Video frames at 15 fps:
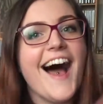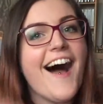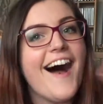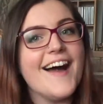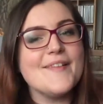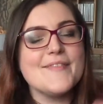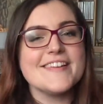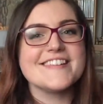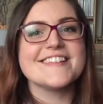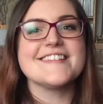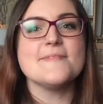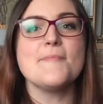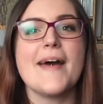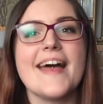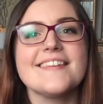Hi Bitches
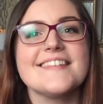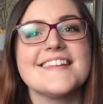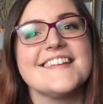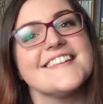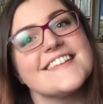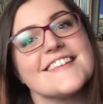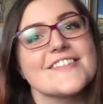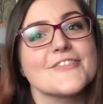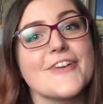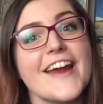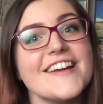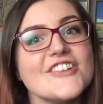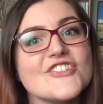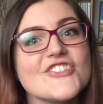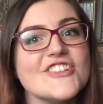and Bastards, it's
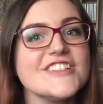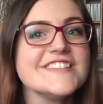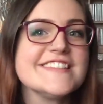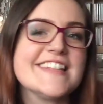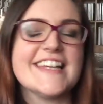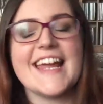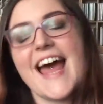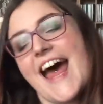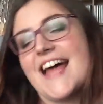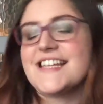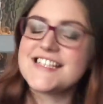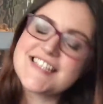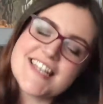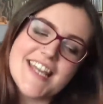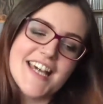Rachel, Tea and
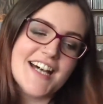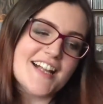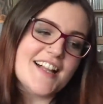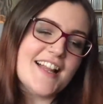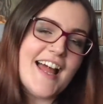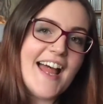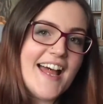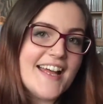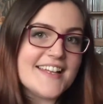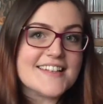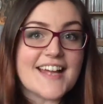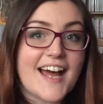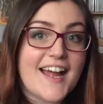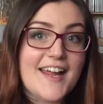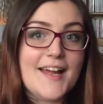Teal,
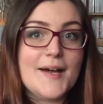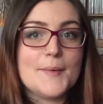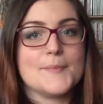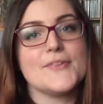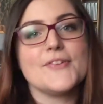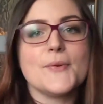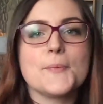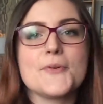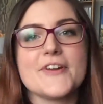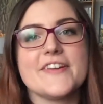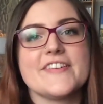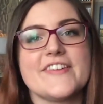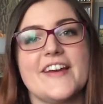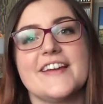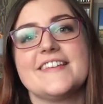and I am super
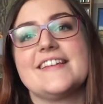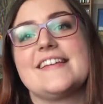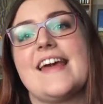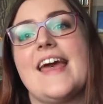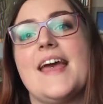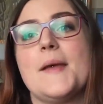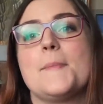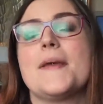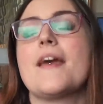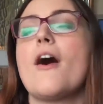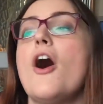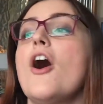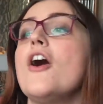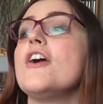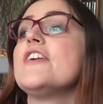excited today
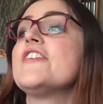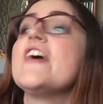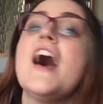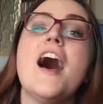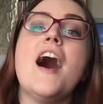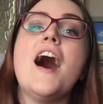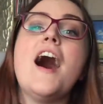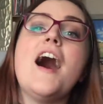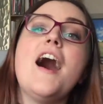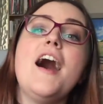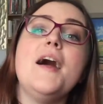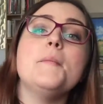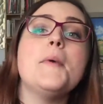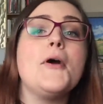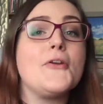because
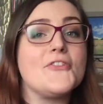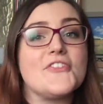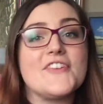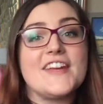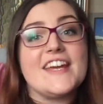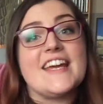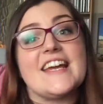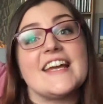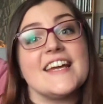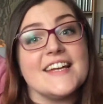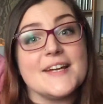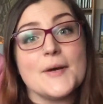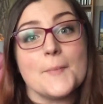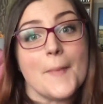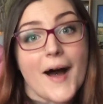I'm hosting
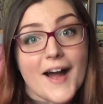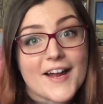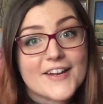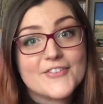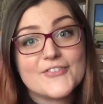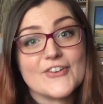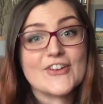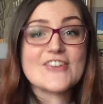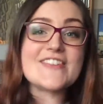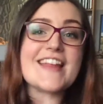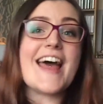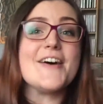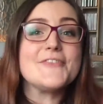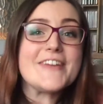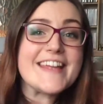my first
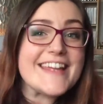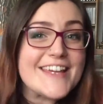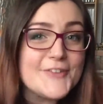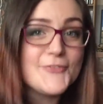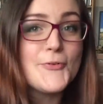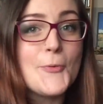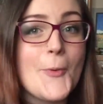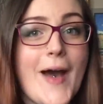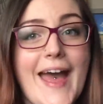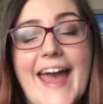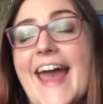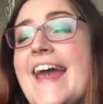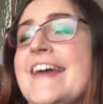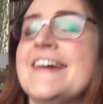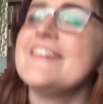ever
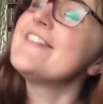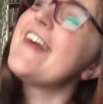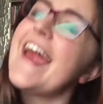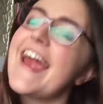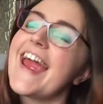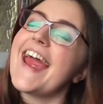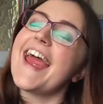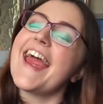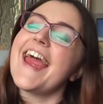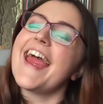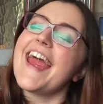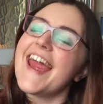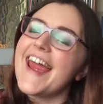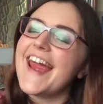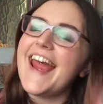giveaway.
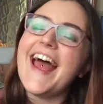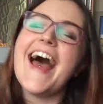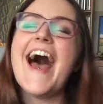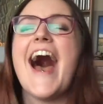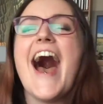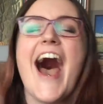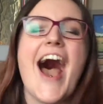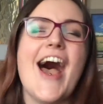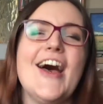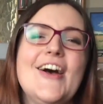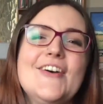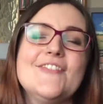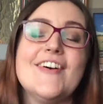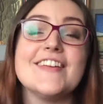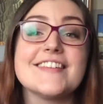
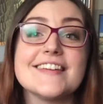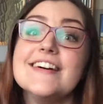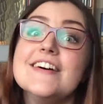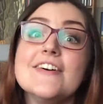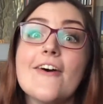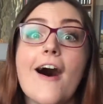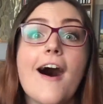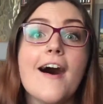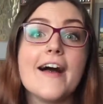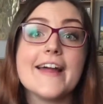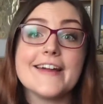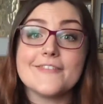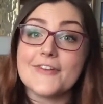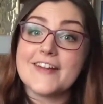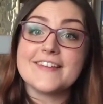Hooray! So
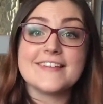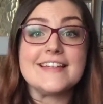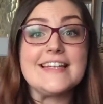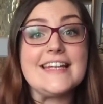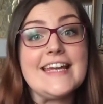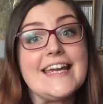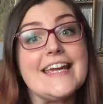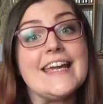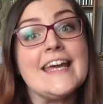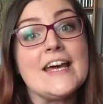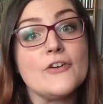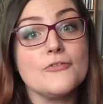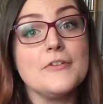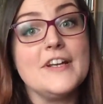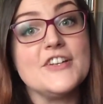I recently
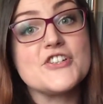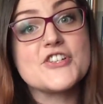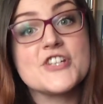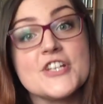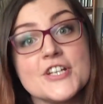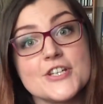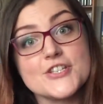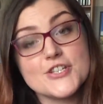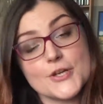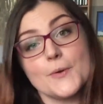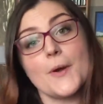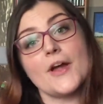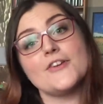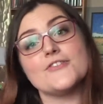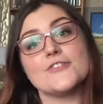reached
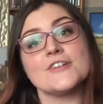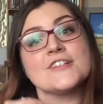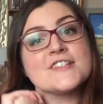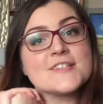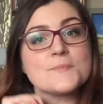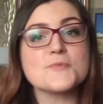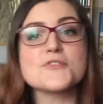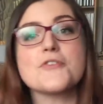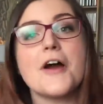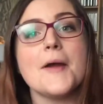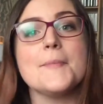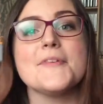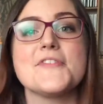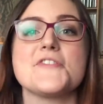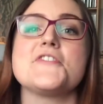200
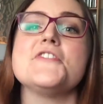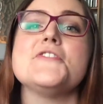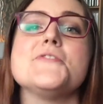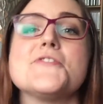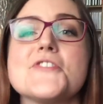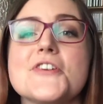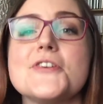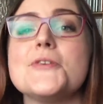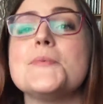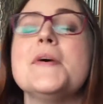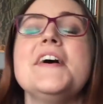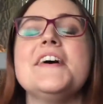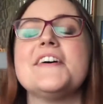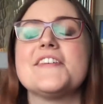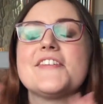subscribers on YouTube,
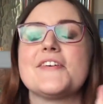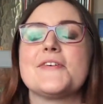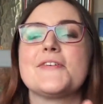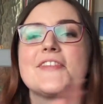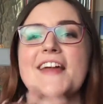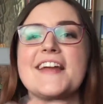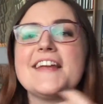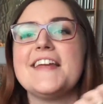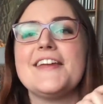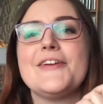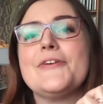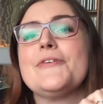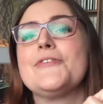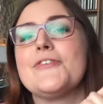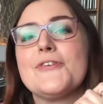so thank
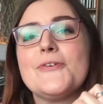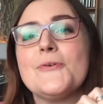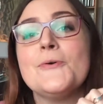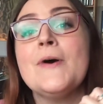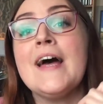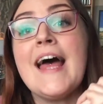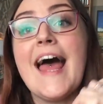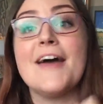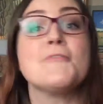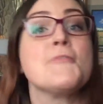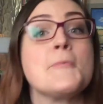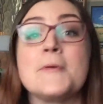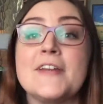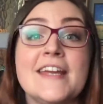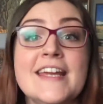you to
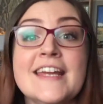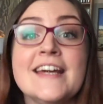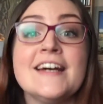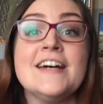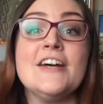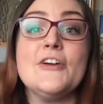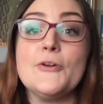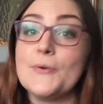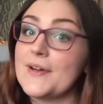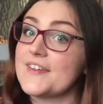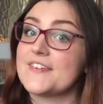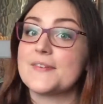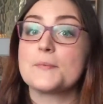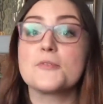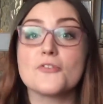everybody who
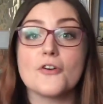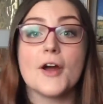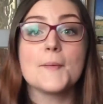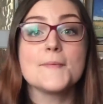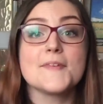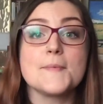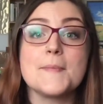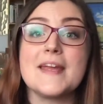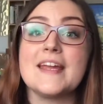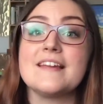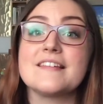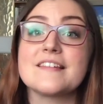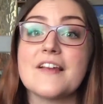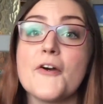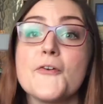has subscribed to me
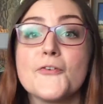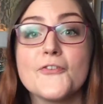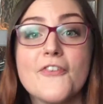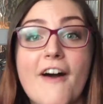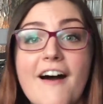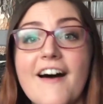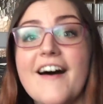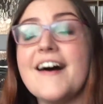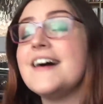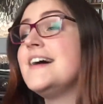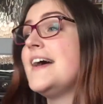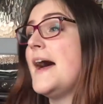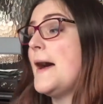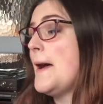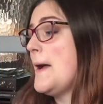so far.
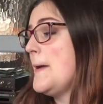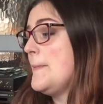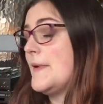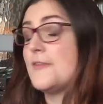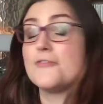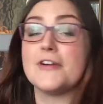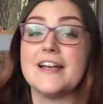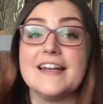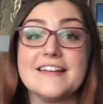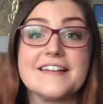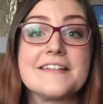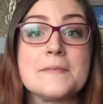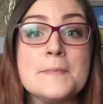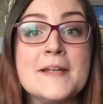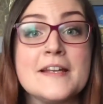It really
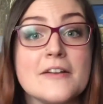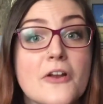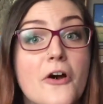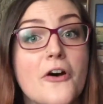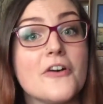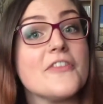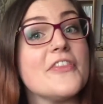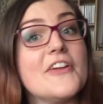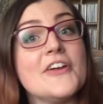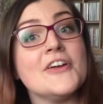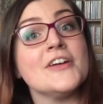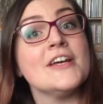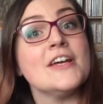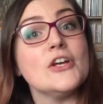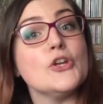does mean a lot
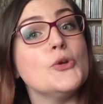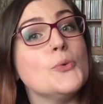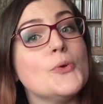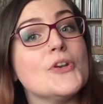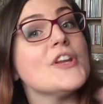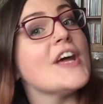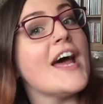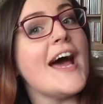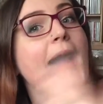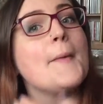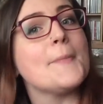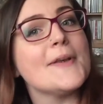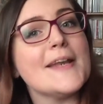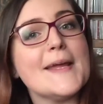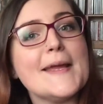that you would
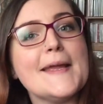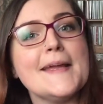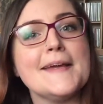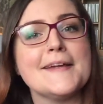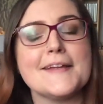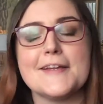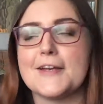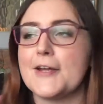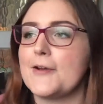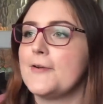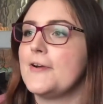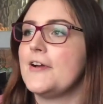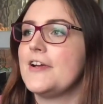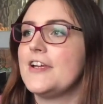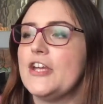happily, you know,
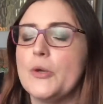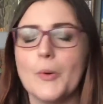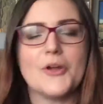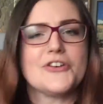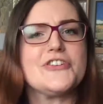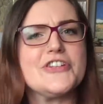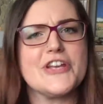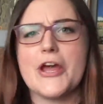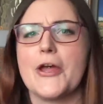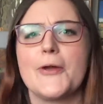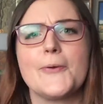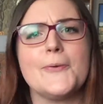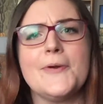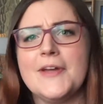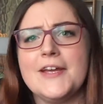you want to
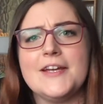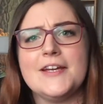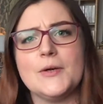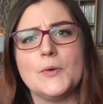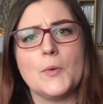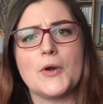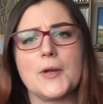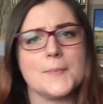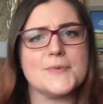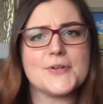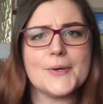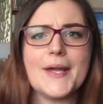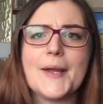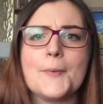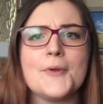know what I'm
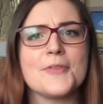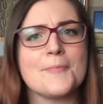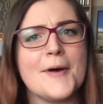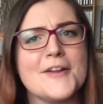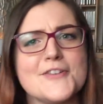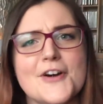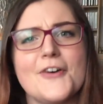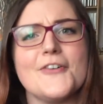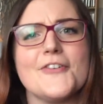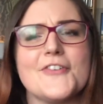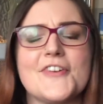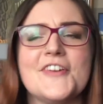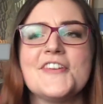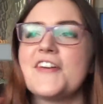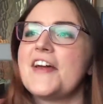doing with my
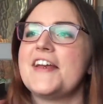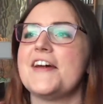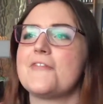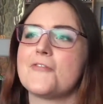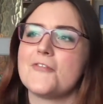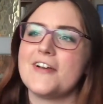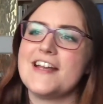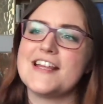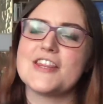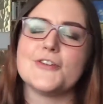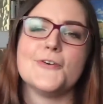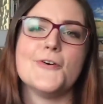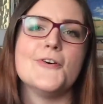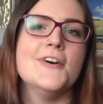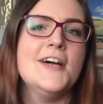dolls, and I never really
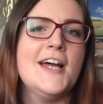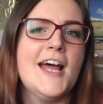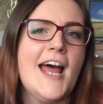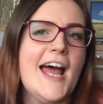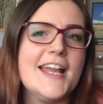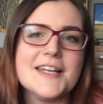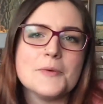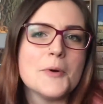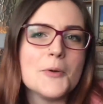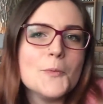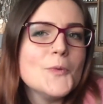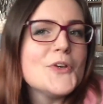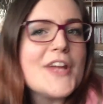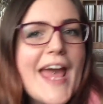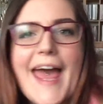thought anyone
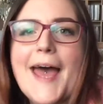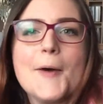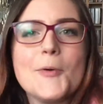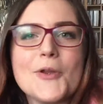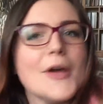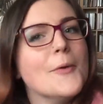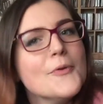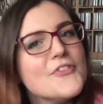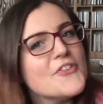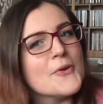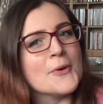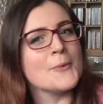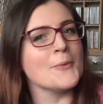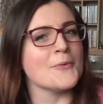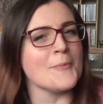would care what I was
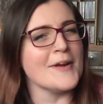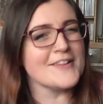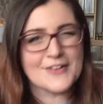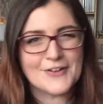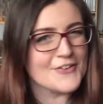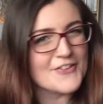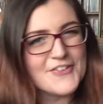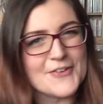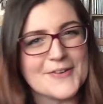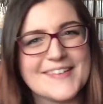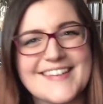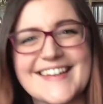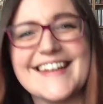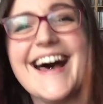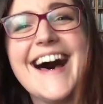doing with my dolls, so
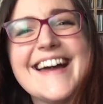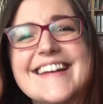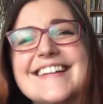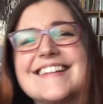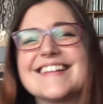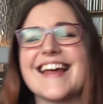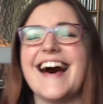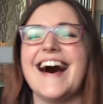it's a nice